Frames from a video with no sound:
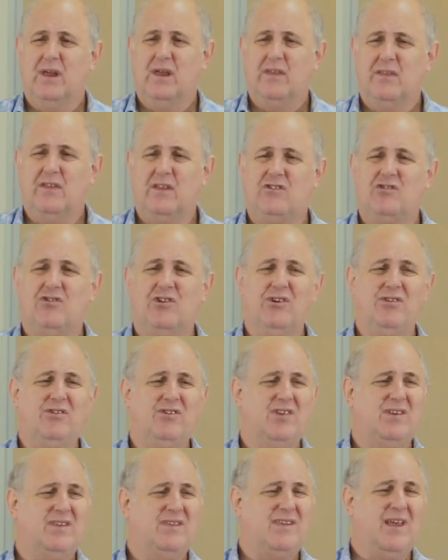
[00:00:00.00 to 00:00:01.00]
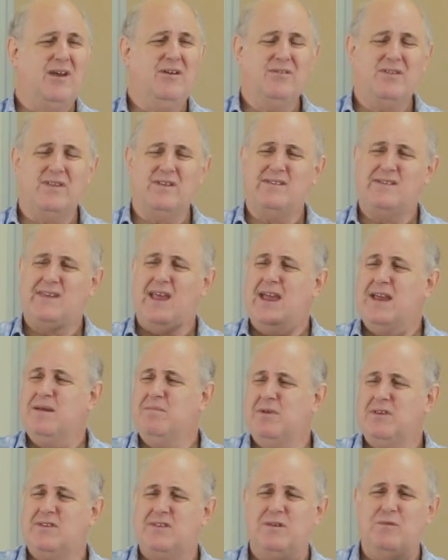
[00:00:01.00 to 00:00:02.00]
The church is so the
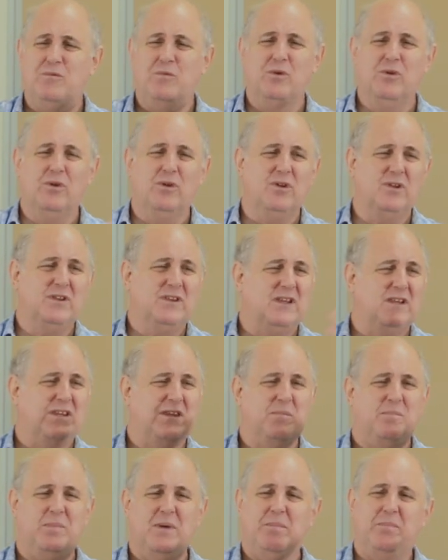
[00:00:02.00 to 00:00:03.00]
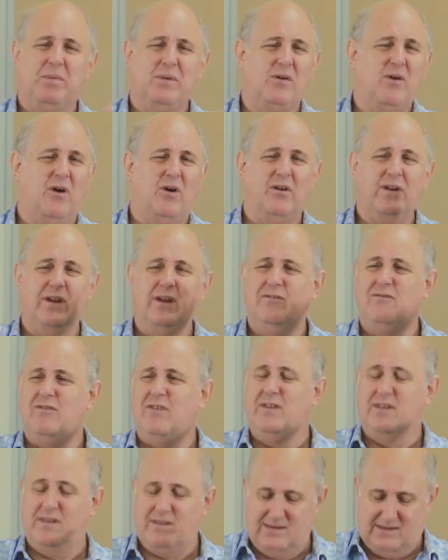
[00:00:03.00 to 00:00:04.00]
same as the world that the people can't
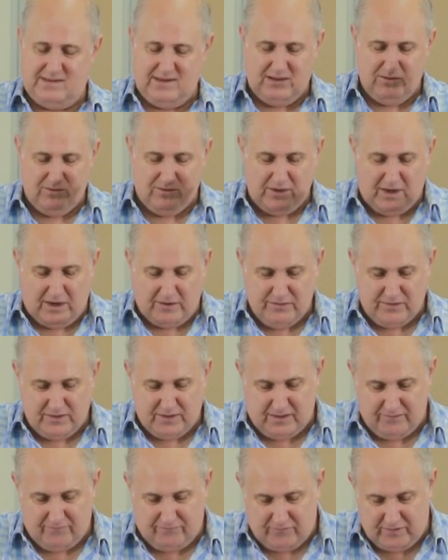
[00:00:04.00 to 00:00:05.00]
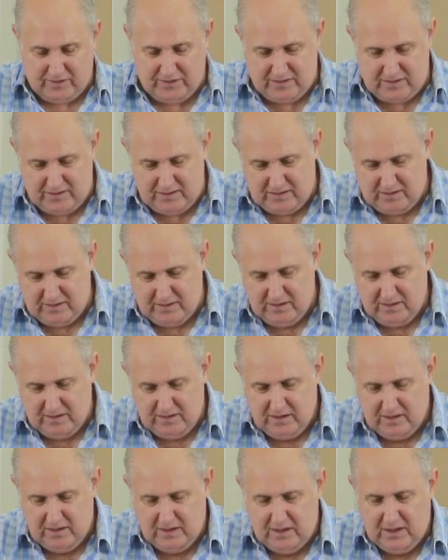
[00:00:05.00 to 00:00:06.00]
even see or know the difference.
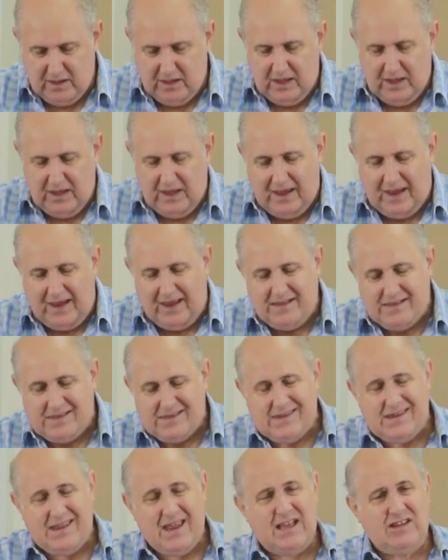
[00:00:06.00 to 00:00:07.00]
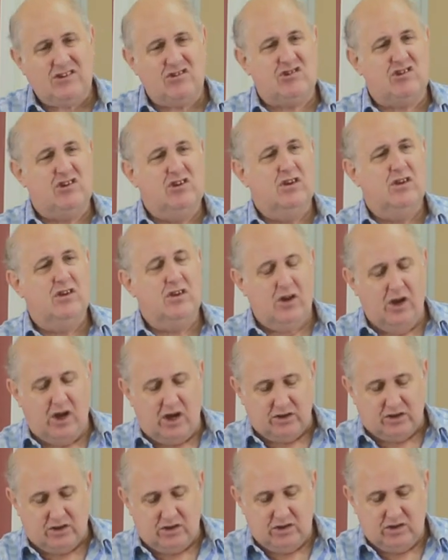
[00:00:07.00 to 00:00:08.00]
And touch
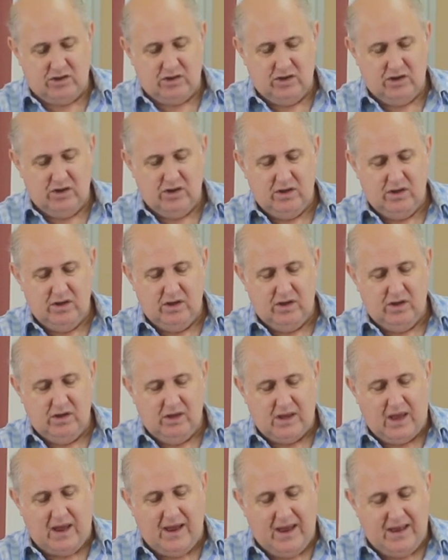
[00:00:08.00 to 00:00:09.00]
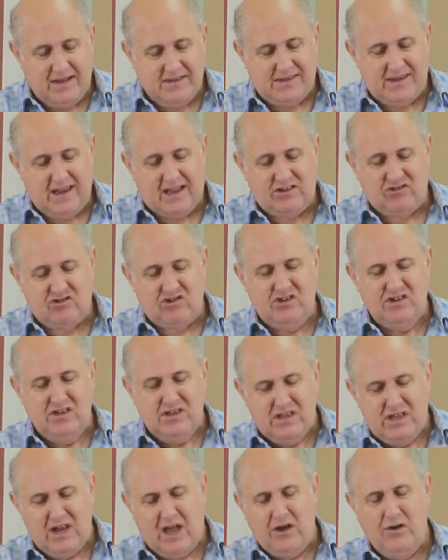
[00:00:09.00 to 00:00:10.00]
not, and touch
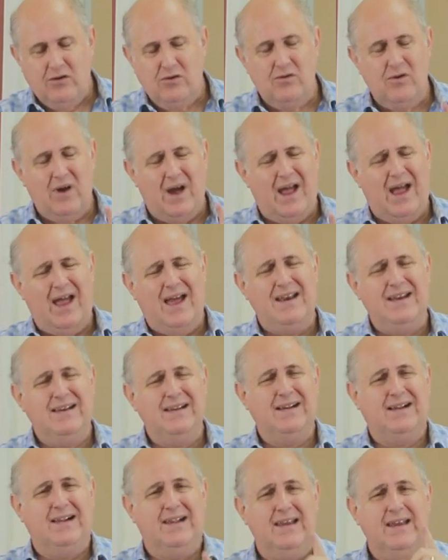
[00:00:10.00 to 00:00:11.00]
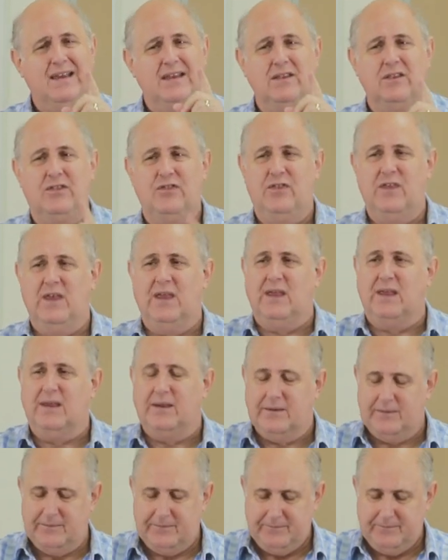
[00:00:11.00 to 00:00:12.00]
no unclean thing.